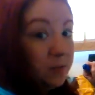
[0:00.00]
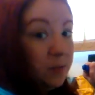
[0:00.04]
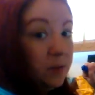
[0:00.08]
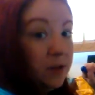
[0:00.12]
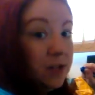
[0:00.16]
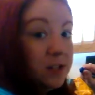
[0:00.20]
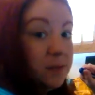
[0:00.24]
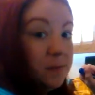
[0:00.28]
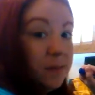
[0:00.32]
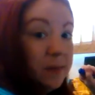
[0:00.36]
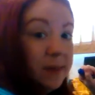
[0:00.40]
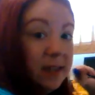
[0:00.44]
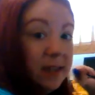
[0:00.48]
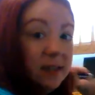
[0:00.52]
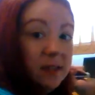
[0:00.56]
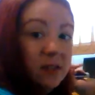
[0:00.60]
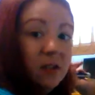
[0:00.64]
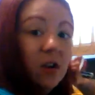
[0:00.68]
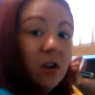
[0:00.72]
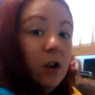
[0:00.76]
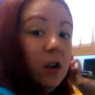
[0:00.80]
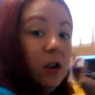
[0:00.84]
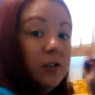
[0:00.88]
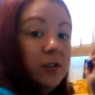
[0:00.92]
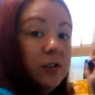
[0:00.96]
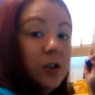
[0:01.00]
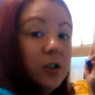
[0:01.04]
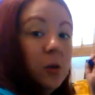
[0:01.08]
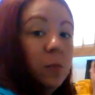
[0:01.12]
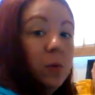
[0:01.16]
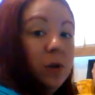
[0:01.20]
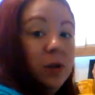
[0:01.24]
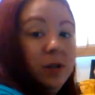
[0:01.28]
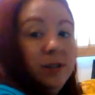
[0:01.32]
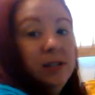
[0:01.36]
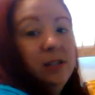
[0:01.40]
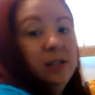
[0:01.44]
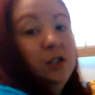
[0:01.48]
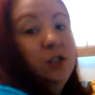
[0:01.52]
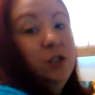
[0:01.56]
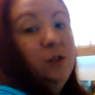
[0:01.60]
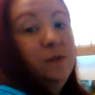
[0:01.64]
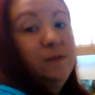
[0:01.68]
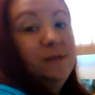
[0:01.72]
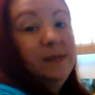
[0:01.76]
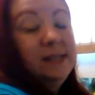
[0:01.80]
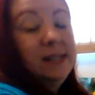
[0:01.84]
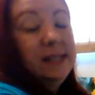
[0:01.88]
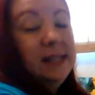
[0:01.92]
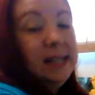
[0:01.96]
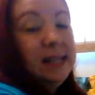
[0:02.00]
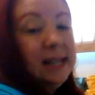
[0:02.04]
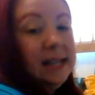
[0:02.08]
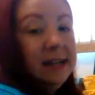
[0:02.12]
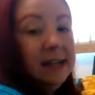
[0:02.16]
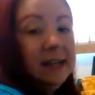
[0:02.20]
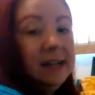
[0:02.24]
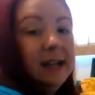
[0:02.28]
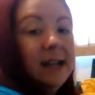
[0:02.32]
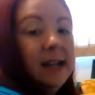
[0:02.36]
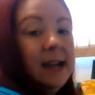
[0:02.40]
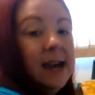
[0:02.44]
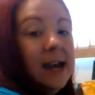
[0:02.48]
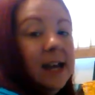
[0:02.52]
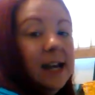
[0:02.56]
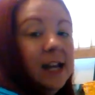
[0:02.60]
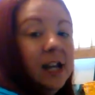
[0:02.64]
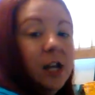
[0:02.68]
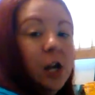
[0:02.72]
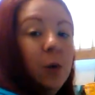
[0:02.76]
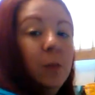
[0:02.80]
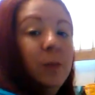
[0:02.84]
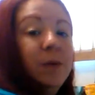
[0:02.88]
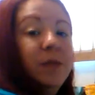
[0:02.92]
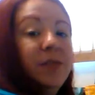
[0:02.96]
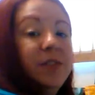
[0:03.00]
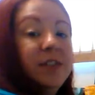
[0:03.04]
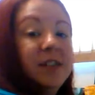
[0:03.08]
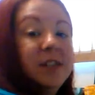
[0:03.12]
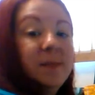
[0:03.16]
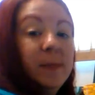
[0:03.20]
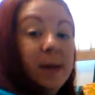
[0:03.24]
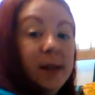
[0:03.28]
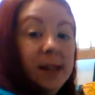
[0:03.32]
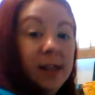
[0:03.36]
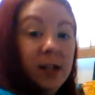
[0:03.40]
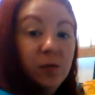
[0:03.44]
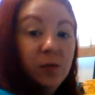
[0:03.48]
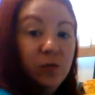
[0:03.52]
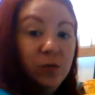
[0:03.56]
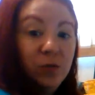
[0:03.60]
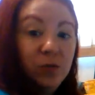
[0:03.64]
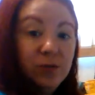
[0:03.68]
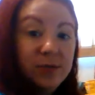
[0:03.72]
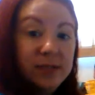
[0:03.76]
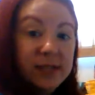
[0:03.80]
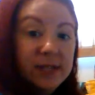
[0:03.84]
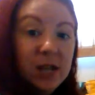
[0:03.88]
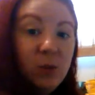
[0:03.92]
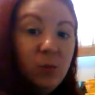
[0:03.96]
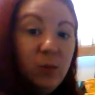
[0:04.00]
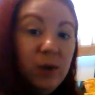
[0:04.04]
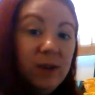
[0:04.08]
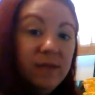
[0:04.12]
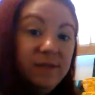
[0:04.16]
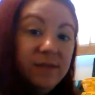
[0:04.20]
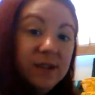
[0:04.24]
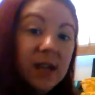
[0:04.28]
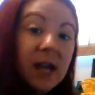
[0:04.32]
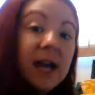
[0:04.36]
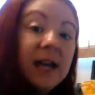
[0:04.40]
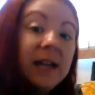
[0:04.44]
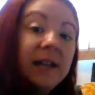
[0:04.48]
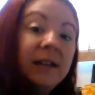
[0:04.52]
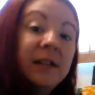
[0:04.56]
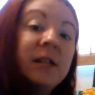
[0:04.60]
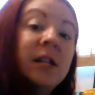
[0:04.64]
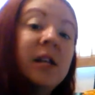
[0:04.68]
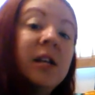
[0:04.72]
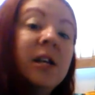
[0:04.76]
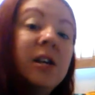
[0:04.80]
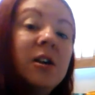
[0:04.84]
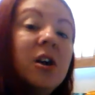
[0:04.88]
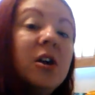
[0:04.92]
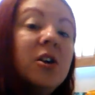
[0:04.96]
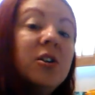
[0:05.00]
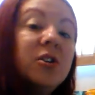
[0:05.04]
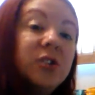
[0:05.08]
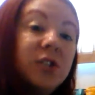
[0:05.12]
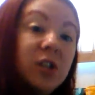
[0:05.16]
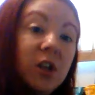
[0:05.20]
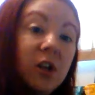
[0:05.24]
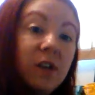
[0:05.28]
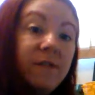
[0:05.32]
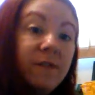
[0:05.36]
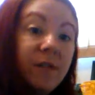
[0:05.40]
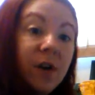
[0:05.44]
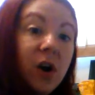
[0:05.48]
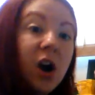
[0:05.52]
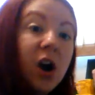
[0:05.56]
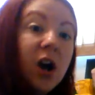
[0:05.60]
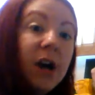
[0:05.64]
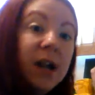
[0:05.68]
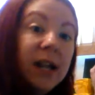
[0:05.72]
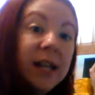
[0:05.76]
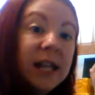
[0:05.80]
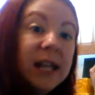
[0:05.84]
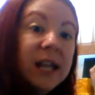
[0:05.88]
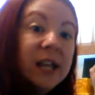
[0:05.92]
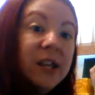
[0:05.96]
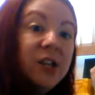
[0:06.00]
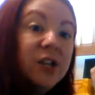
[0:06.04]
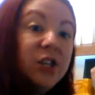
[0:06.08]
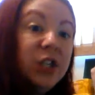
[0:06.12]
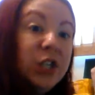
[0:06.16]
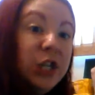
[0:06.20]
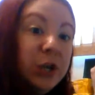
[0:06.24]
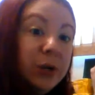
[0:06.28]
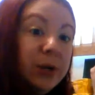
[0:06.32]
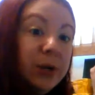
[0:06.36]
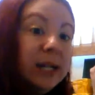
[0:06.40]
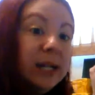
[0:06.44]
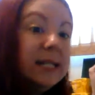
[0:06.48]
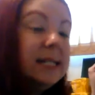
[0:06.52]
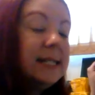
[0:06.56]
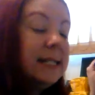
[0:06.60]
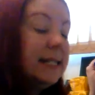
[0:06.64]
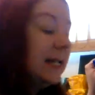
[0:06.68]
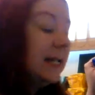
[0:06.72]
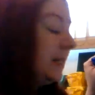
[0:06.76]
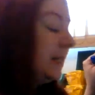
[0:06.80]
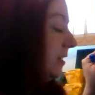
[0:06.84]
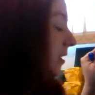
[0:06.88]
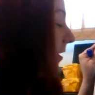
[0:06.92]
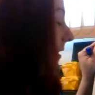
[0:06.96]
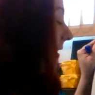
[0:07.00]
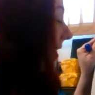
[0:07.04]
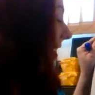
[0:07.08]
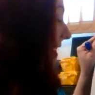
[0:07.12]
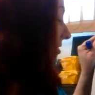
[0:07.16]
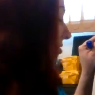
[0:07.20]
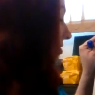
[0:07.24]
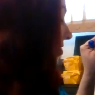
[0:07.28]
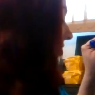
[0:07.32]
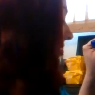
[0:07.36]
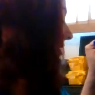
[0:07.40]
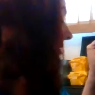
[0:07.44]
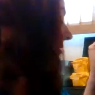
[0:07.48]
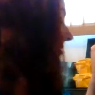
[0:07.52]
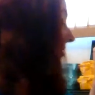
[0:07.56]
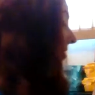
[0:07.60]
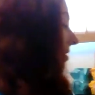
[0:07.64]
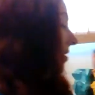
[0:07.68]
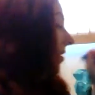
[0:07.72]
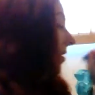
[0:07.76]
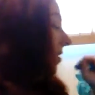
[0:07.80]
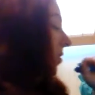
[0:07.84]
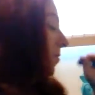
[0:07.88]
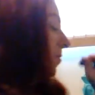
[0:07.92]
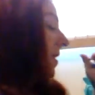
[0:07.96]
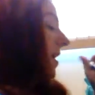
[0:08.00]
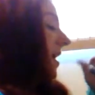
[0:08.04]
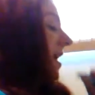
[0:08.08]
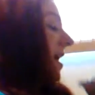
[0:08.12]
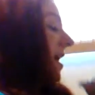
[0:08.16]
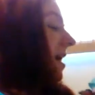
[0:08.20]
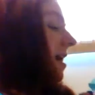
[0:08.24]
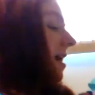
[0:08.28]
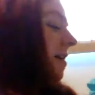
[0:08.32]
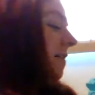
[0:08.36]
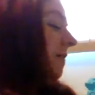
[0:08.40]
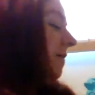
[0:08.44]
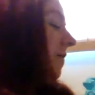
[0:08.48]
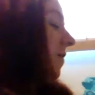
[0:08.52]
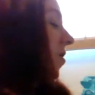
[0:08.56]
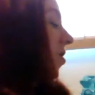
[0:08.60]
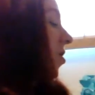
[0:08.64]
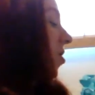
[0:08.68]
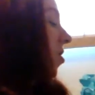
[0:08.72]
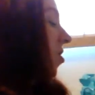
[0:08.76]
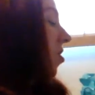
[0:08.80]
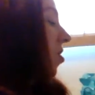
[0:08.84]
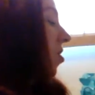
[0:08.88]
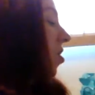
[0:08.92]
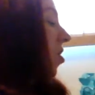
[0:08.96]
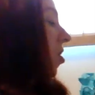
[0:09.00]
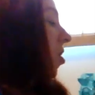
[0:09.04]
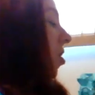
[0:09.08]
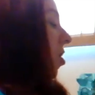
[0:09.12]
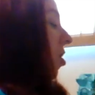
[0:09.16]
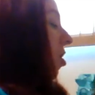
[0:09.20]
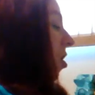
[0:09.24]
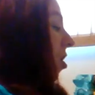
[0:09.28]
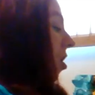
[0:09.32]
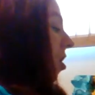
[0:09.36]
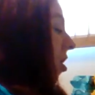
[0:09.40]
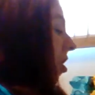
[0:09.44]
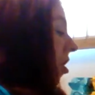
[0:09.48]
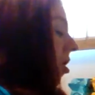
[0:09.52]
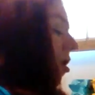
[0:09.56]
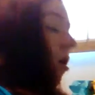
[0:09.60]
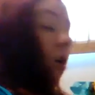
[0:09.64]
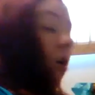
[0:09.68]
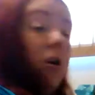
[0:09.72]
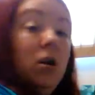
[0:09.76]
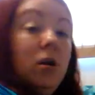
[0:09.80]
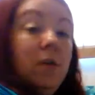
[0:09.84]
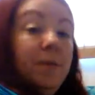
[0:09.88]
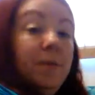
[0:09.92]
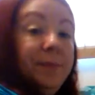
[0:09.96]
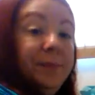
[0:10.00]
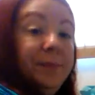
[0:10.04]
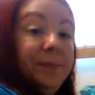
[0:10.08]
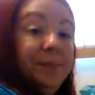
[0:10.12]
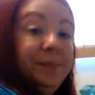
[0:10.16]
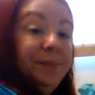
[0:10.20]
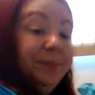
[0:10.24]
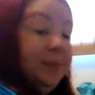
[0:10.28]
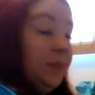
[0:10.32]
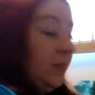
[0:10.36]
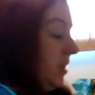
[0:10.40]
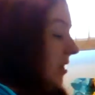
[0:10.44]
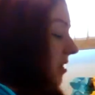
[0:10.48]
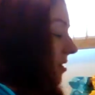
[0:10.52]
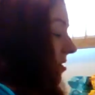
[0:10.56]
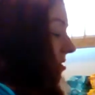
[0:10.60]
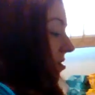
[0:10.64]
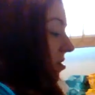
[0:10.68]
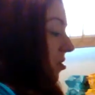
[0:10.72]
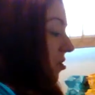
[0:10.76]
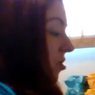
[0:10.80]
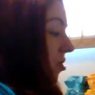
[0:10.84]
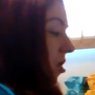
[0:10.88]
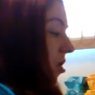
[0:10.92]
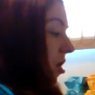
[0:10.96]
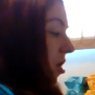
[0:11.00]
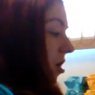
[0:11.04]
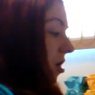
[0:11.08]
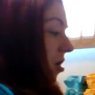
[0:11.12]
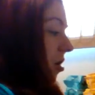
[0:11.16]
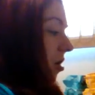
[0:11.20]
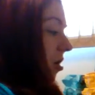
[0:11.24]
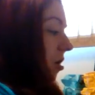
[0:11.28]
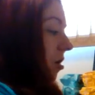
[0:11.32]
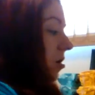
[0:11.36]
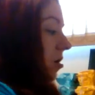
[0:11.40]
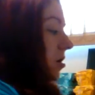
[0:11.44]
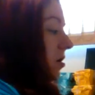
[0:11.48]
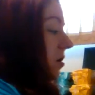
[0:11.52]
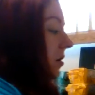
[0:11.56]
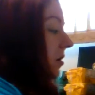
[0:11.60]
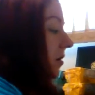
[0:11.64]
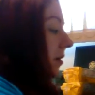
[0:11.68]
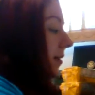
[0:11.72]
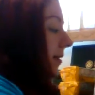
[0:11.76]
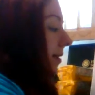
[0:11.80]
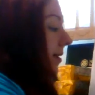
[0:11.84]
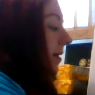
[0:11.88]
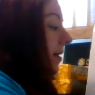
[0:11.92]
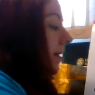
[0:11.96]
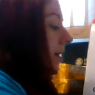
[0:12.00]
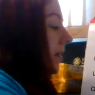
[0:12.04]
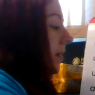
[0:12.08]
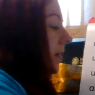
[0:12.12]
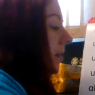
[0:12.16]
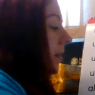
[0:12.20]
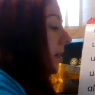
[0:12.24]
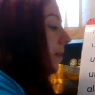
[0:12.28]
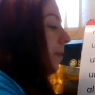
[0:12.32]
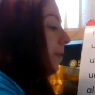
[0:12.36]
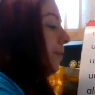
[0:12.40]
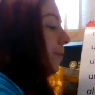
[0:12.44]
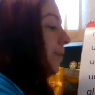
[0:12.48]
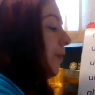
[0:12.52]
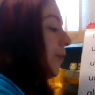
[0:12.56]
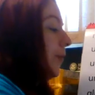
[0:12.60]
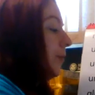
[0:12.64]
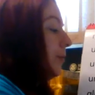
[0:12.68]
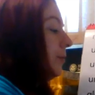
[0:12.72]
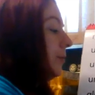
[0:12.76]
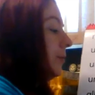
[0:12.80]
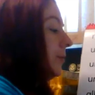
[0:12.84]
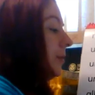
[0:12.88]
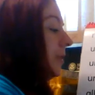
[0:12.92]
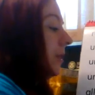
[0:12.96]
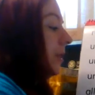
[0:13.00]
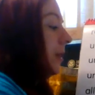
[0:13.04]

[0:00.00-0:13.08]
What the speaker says: words, but these are also words that you've seen and kind of go with the spelling rules that we've done so far in Unit 6, our last unit. So we have all, call, boot,